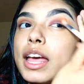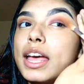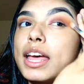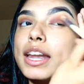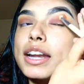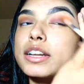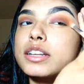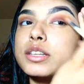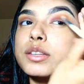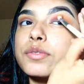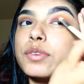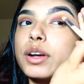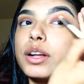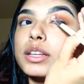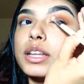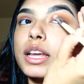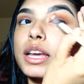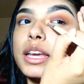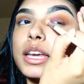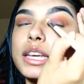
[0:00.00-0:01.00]
And I just
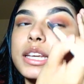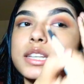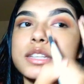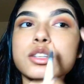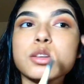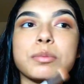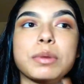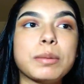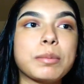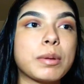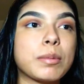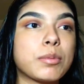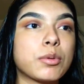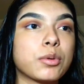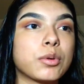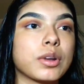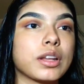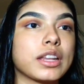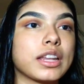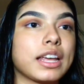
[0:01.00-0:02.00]
felt like so many
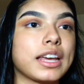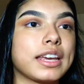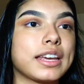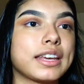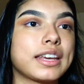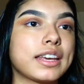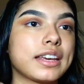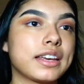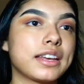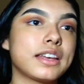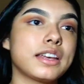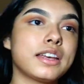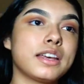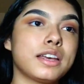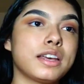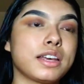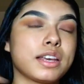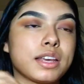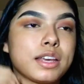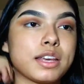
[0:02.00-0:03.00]
people were like
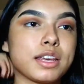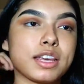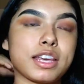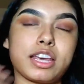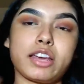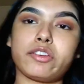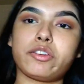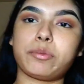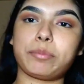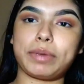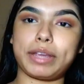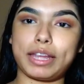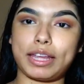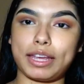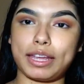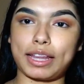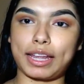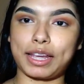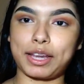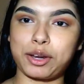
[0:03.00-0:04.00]
giving
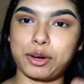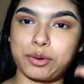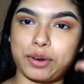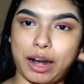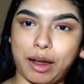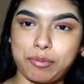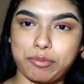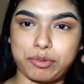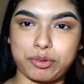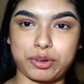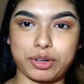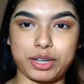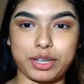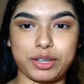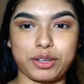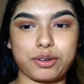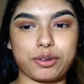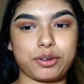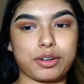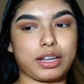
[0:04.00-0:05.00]
me like crap for
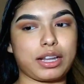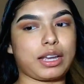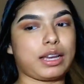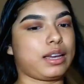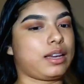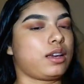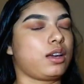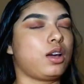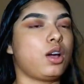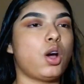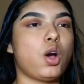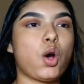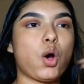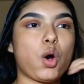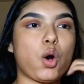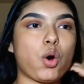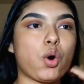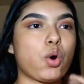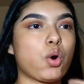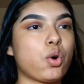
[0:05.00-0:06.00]
it. They were like,
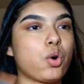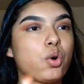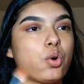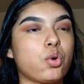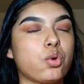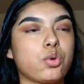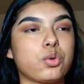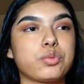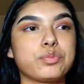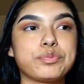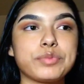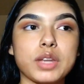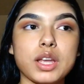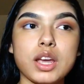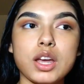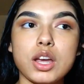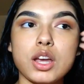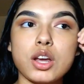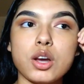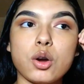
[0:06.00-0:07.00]
oh,
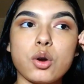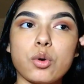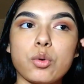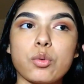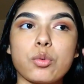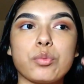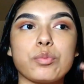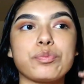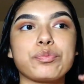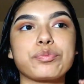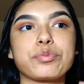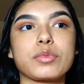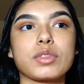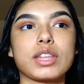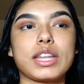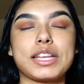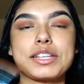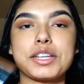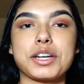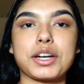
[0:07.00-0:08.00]

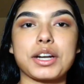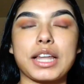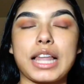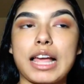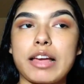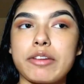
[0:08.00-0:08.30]
they started